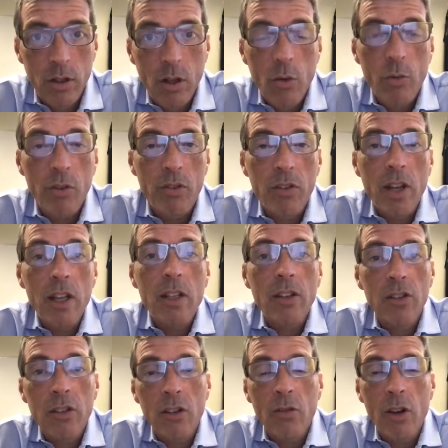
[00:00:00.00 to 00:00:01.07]
We've said
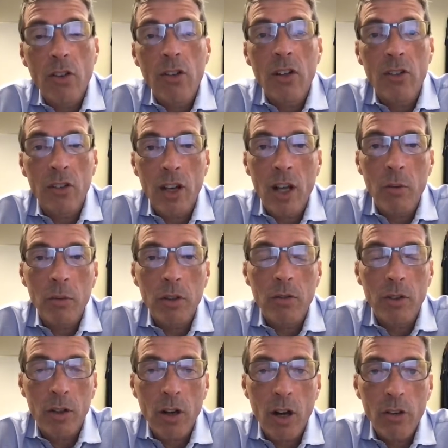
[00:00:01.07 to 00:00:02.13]
consideration is an element of
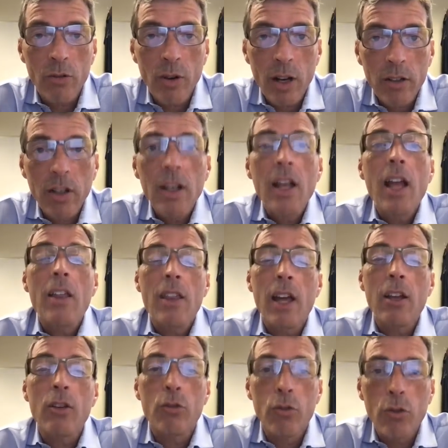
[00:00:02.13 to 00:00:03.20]
a contract, and that
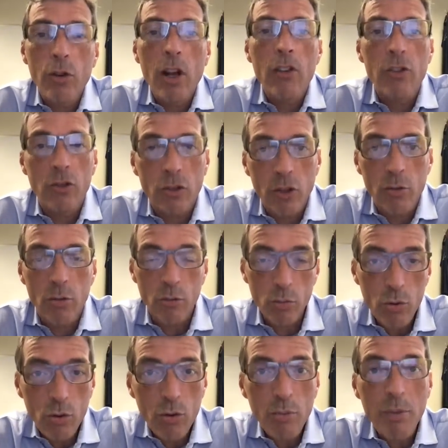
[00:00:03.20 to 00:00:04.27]
is true as a general
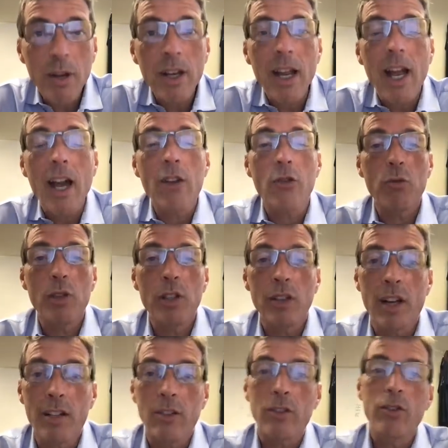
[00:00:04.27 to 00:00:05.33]
rule, but as we
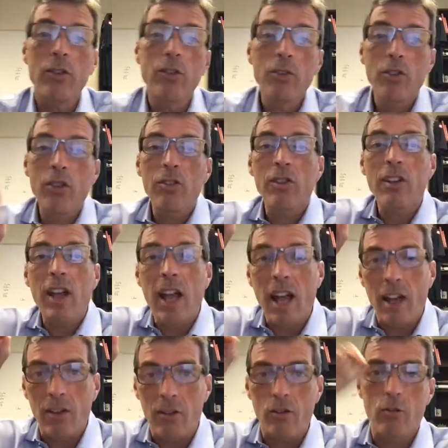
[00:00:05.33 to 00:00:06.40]
like to do, there's an
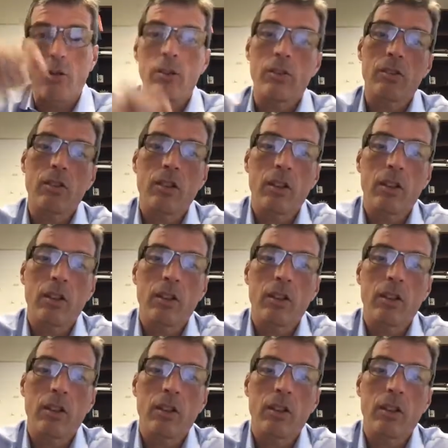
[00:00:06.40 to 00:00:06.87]
asterisk.